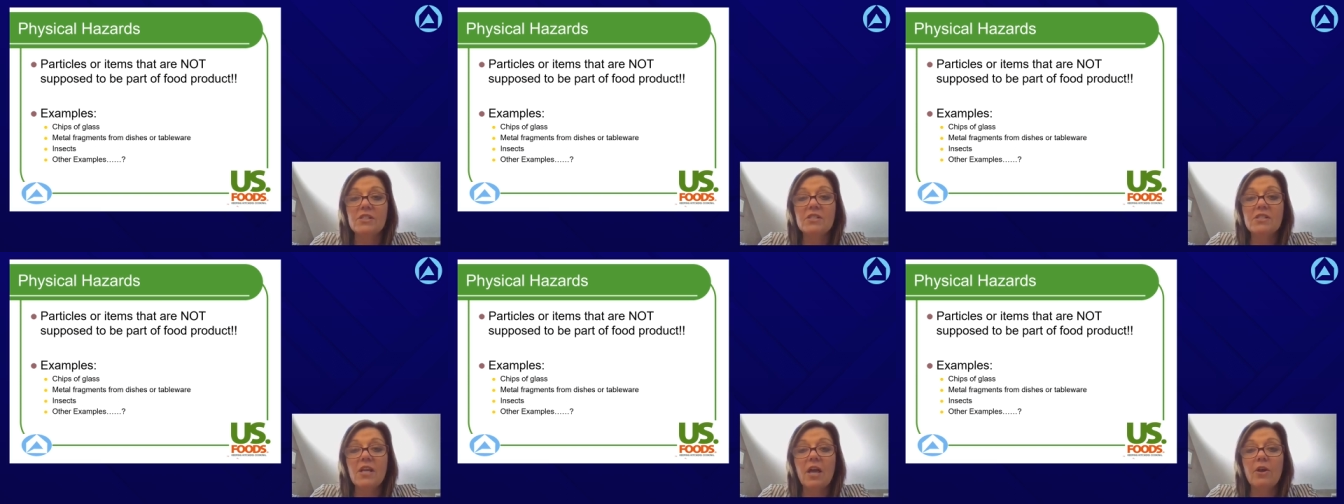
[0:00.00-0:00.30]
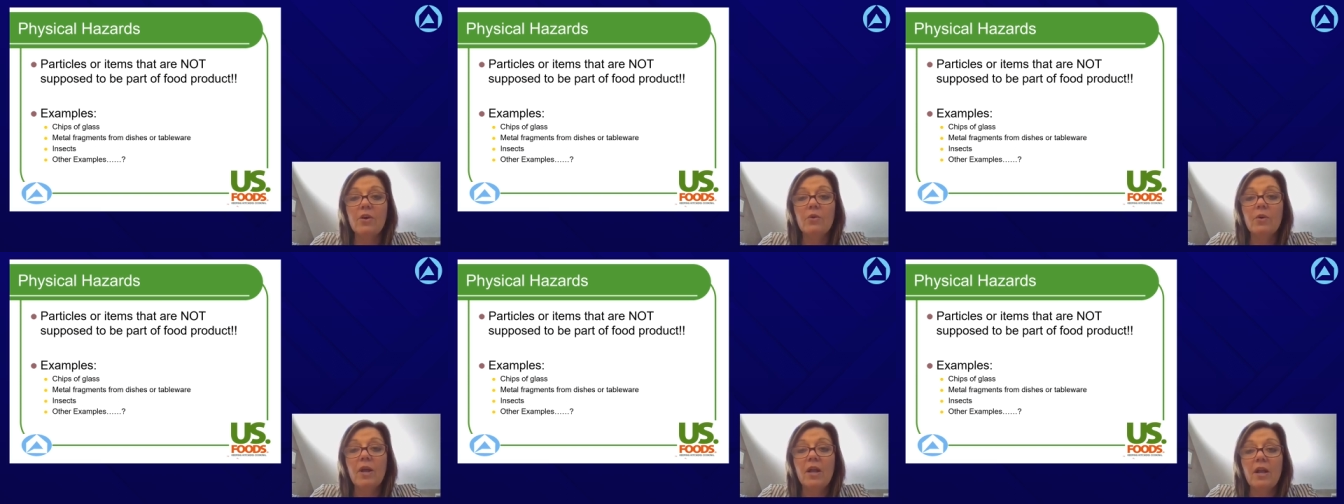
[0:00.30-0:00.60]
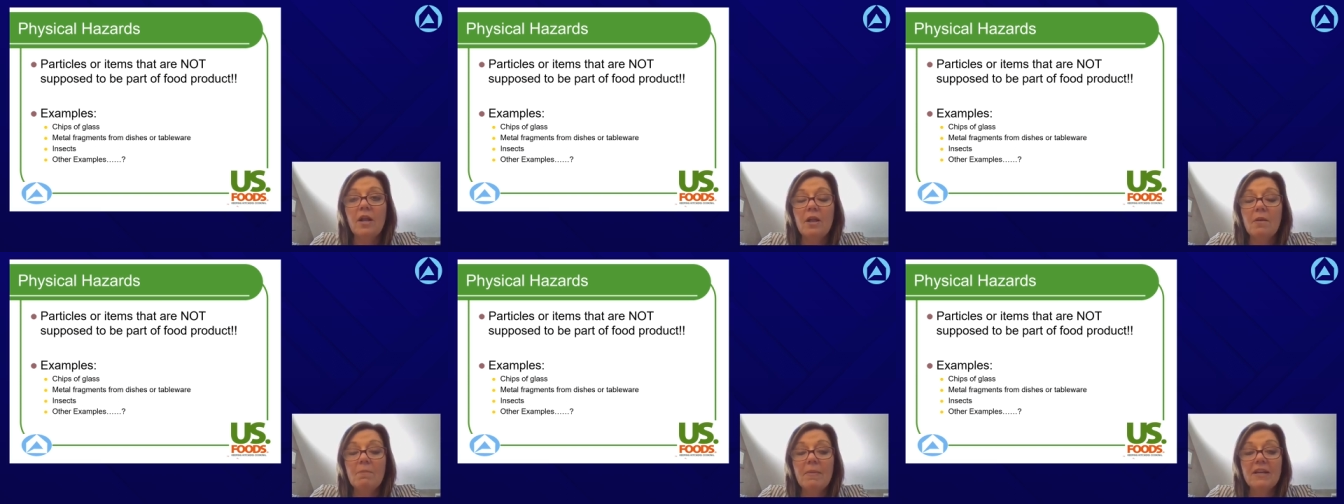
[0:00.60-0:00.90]
So
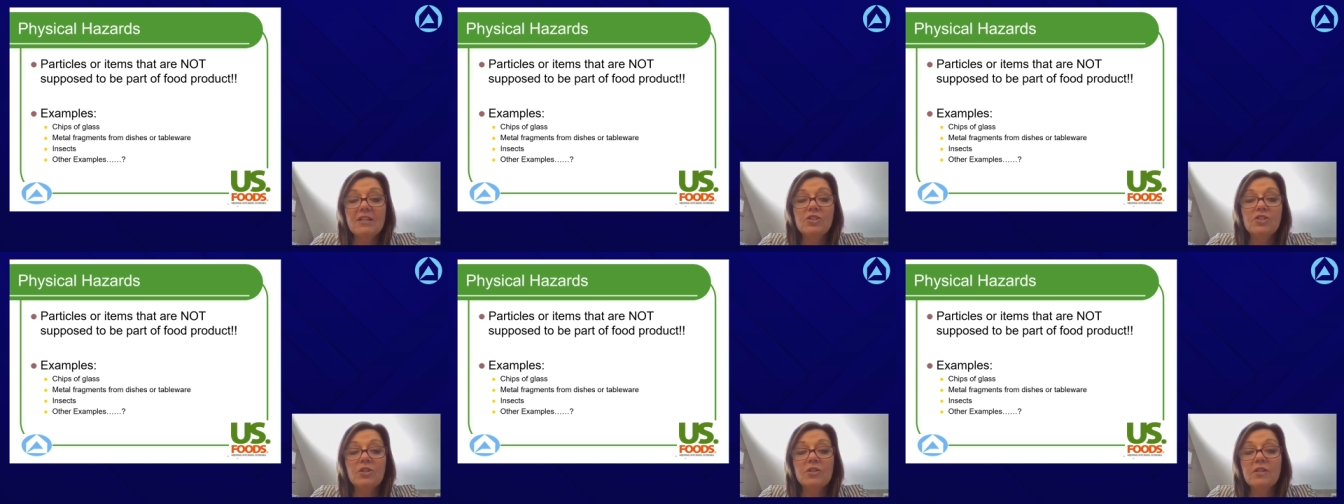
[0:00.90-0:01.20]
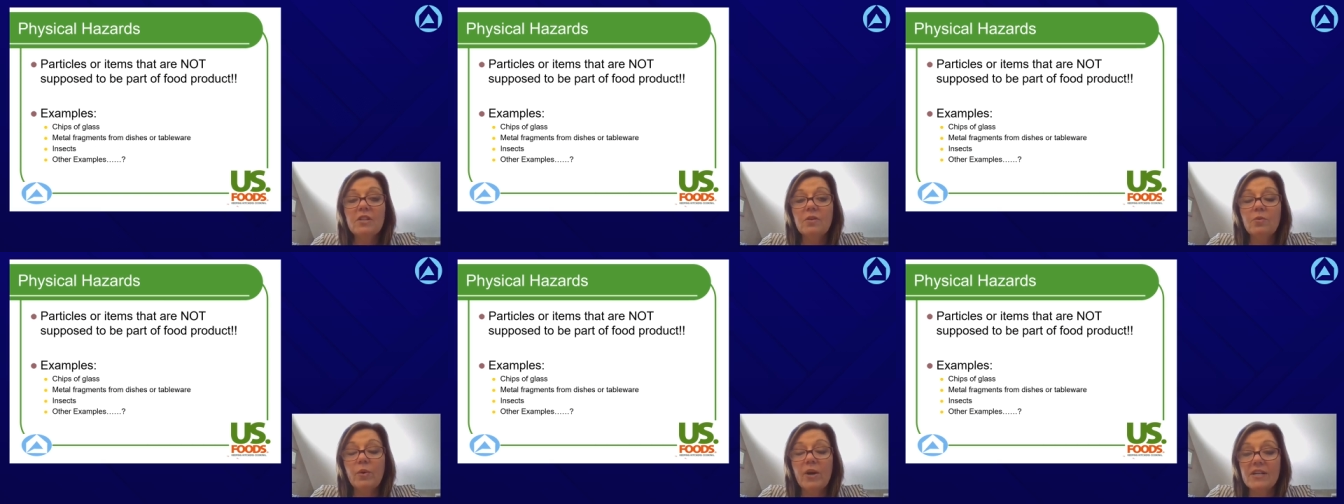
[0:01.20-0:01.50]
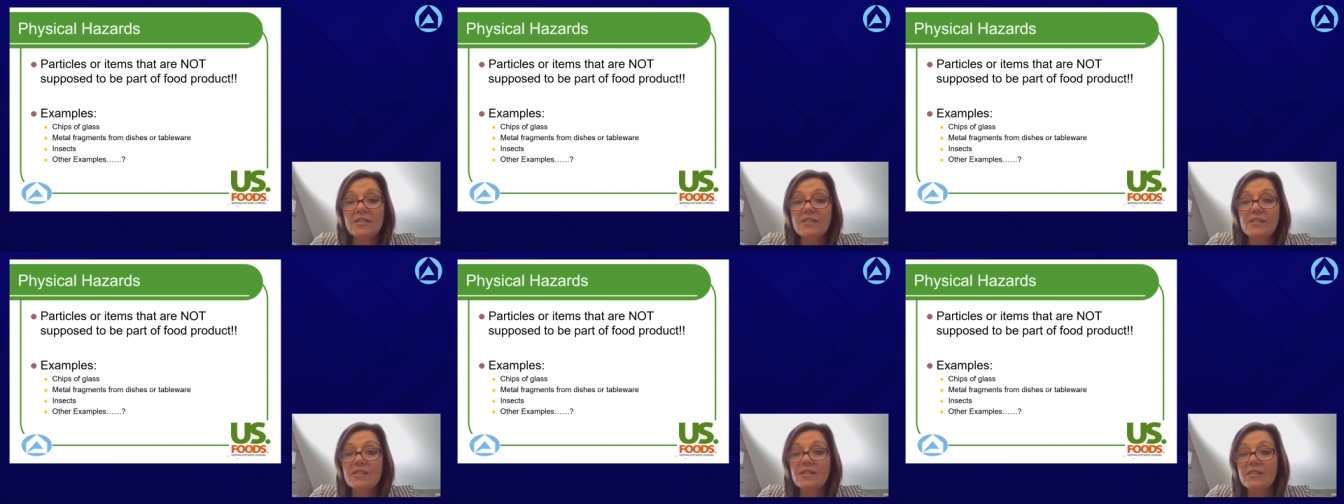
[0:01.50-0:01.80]
make sure the
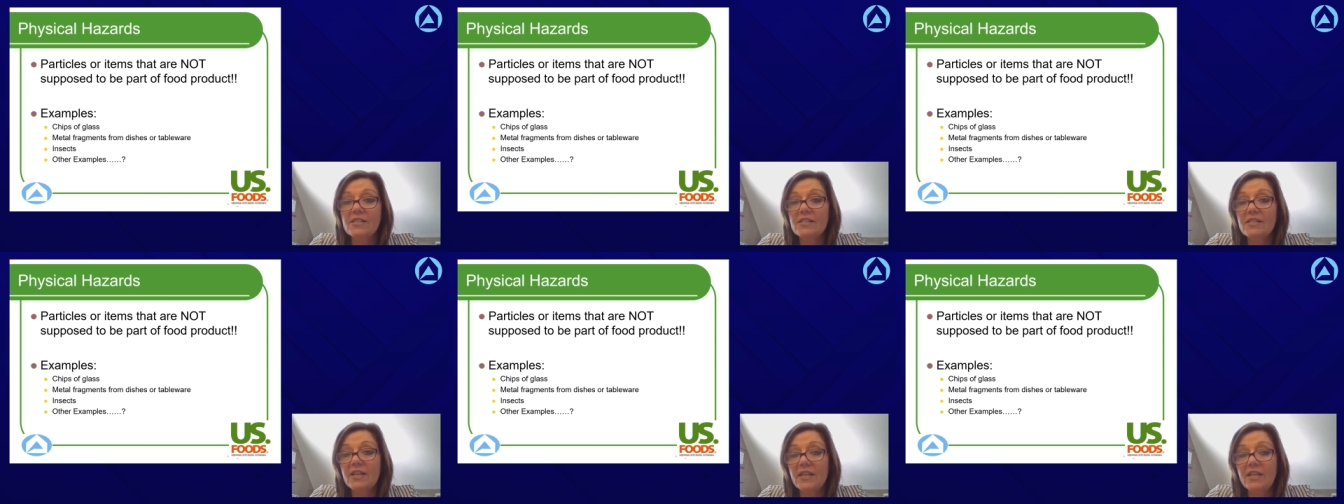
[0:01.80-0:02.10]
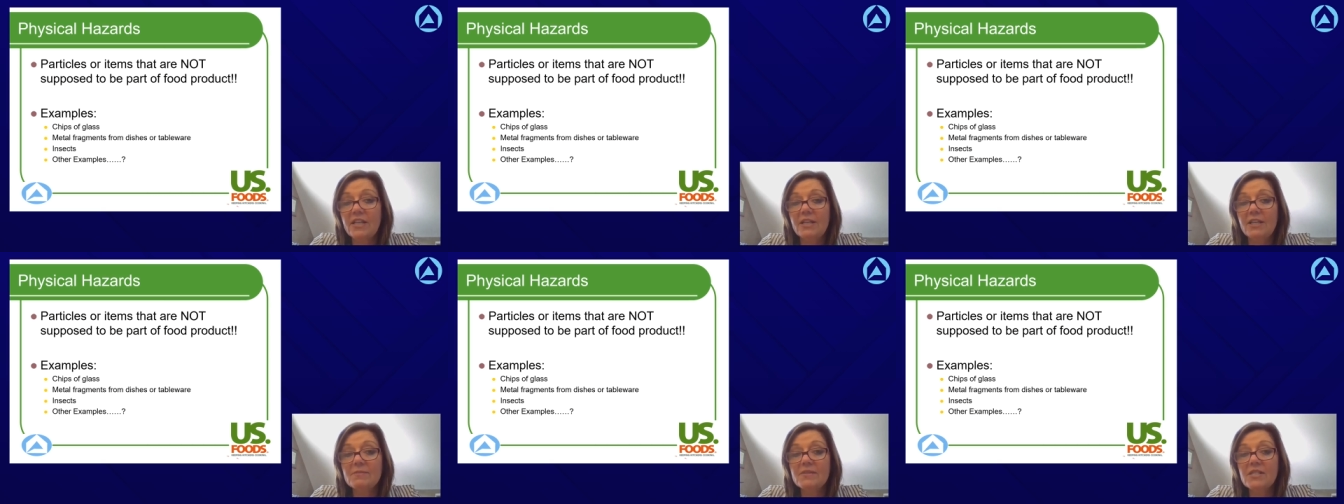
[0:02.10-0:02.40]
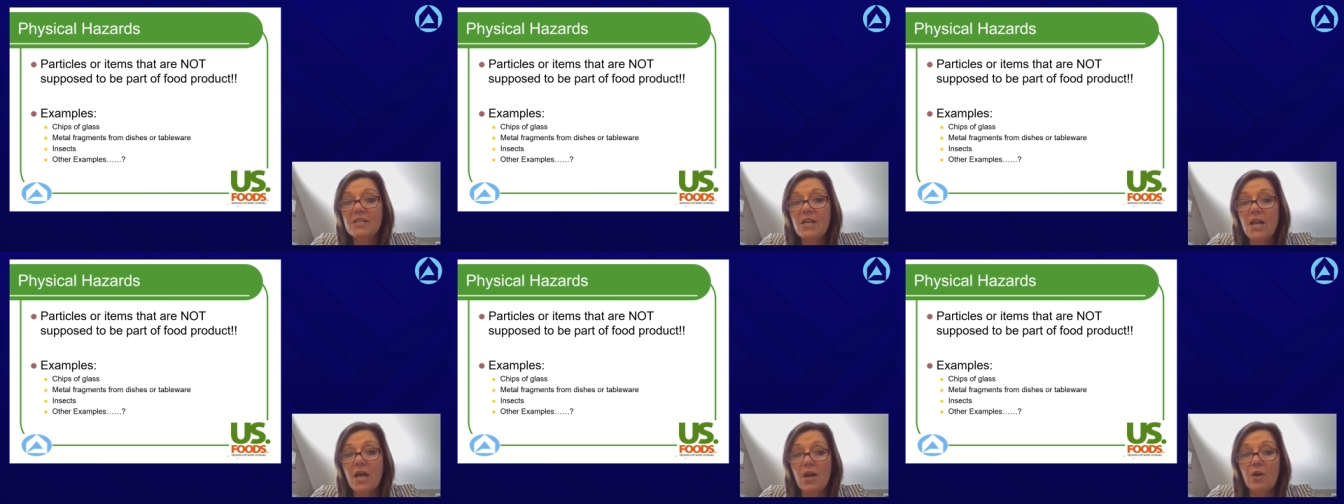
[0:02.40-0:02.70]
rest of the teams
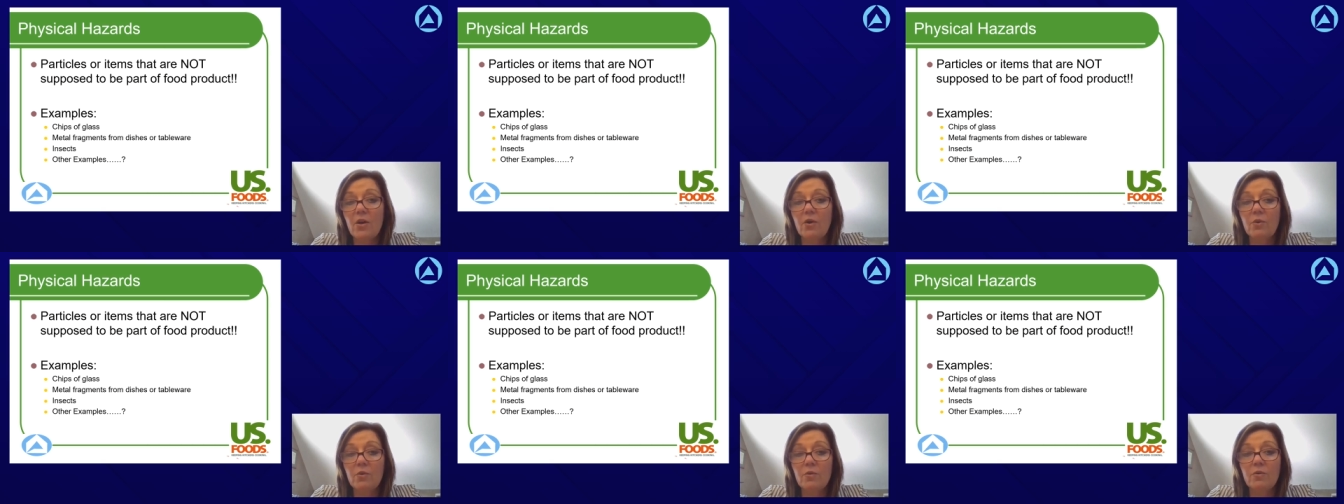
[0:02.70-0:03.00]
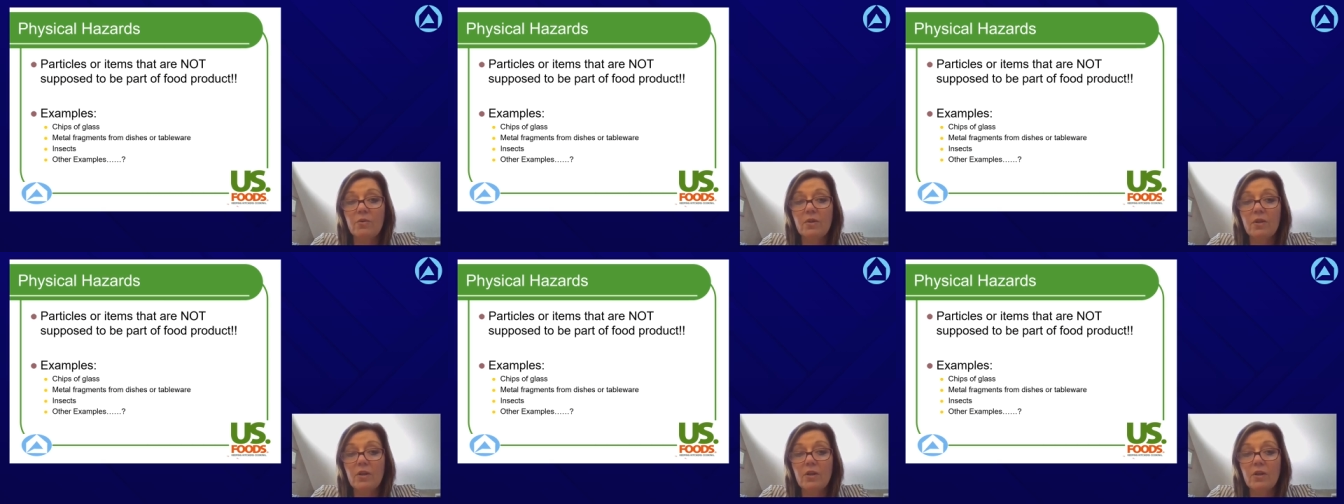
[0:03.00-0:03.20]
know,